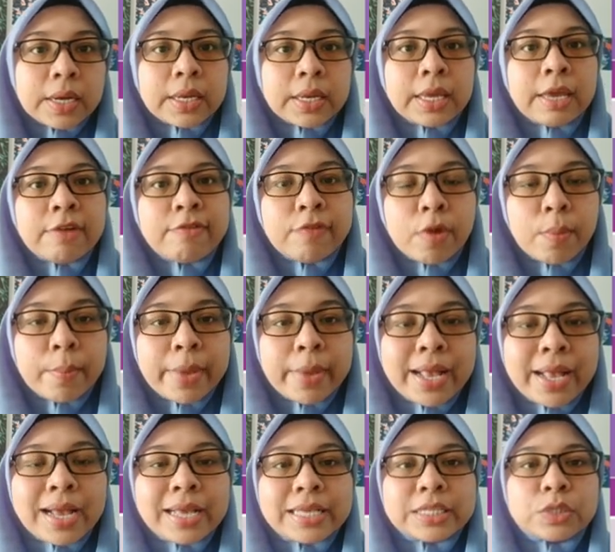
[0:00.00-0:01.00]
Okay, for
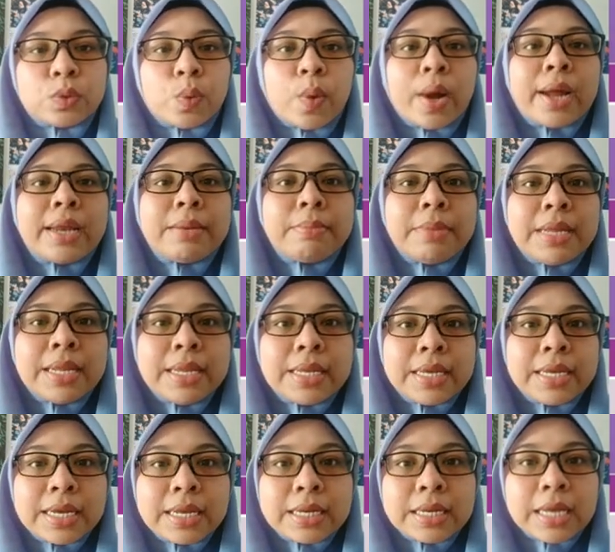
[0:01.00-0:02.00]
mega is 1
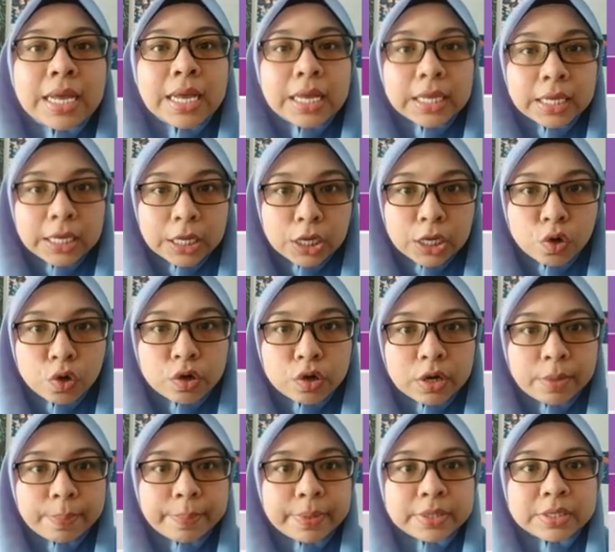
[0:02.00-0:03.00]
million, kilo
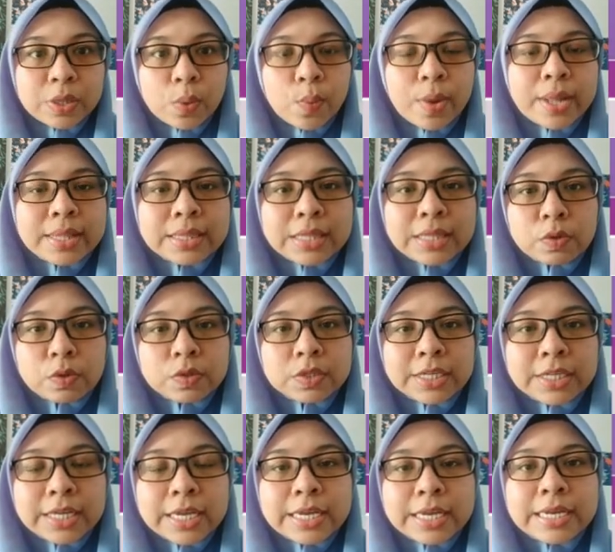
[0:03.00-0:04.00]
represent
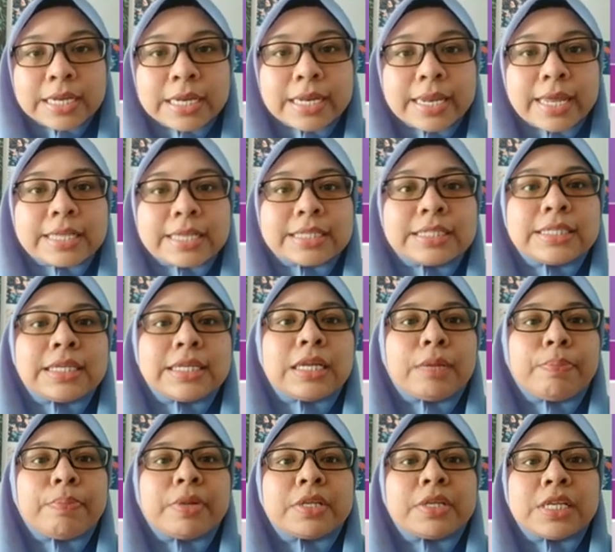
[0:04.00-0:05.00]
1,000, deci
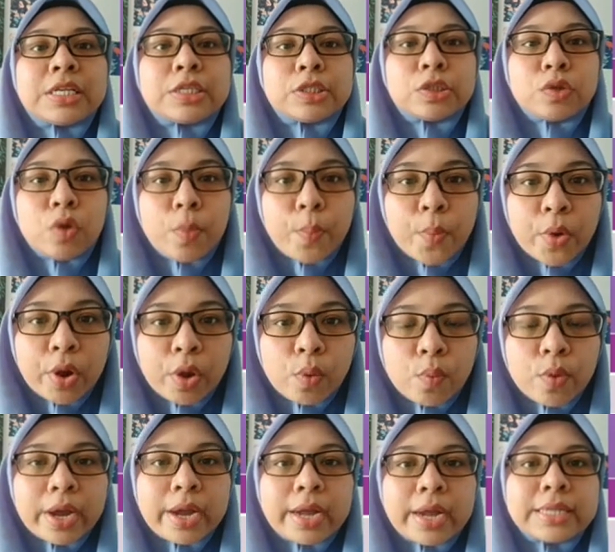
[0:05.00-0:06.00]
represent
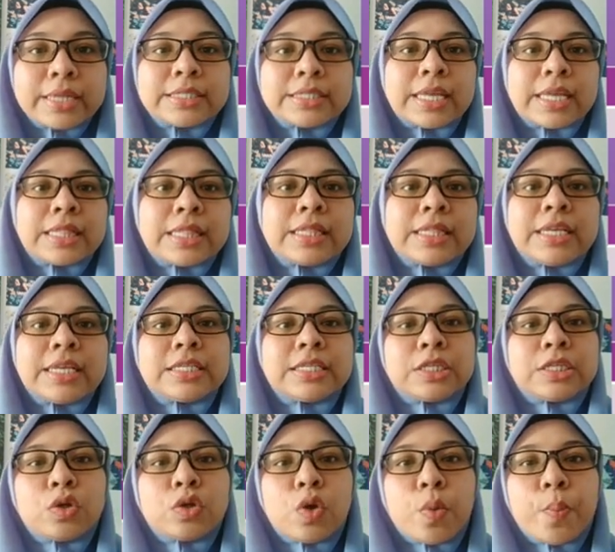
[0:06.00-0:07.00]
0.1, centi
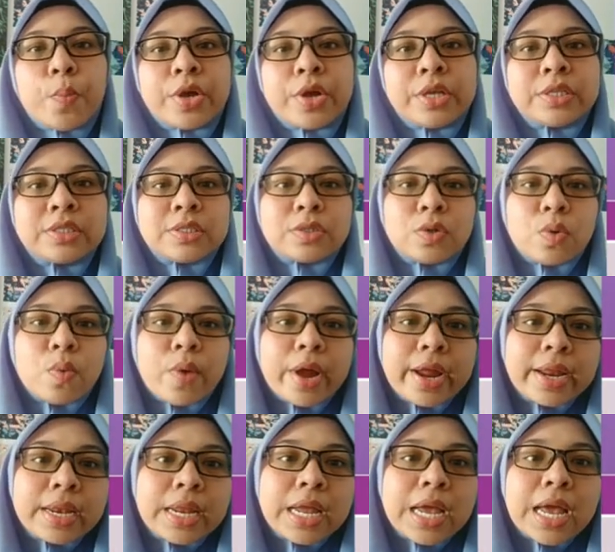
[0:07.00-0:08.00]
is
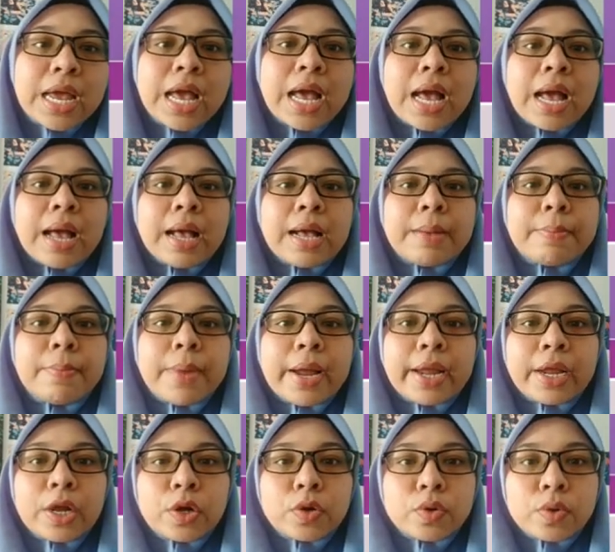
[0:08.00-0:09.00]
0.01,
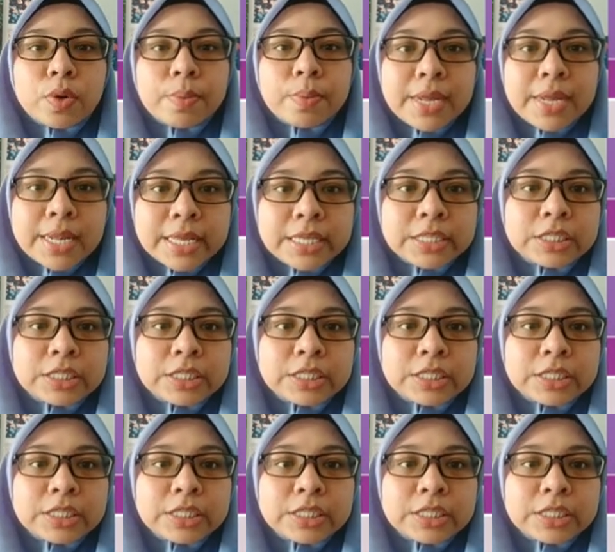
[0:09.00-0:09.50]
micro milli